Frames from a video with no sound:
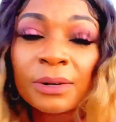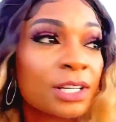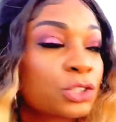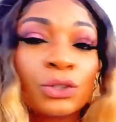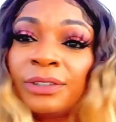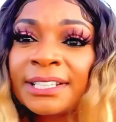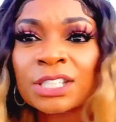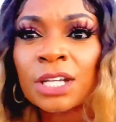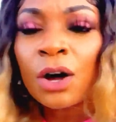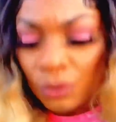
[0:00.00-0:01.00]
else do you need
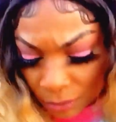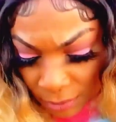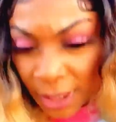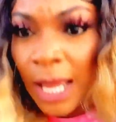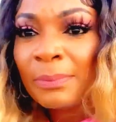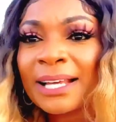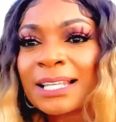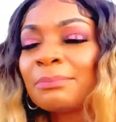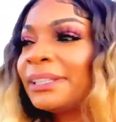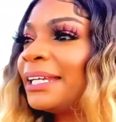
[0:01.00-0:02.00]
to know? Because
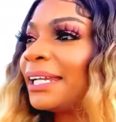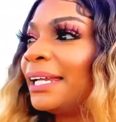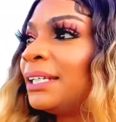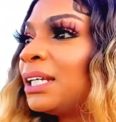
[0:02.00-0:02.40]
I'm thinking